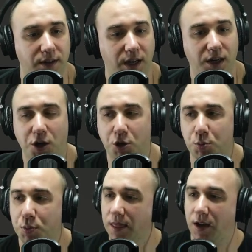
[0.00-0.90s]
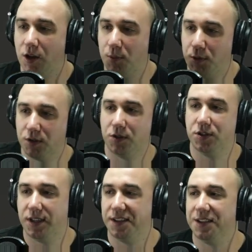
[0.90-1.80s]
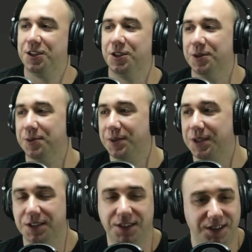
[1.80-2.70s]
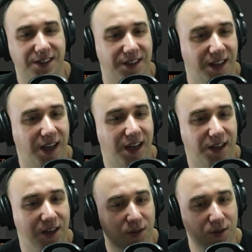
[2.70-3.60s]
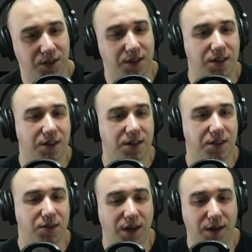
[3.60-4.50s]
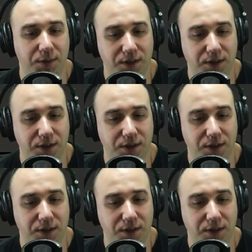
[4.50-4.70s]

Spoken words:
I hope you learned something too, because I don't know how to describe it.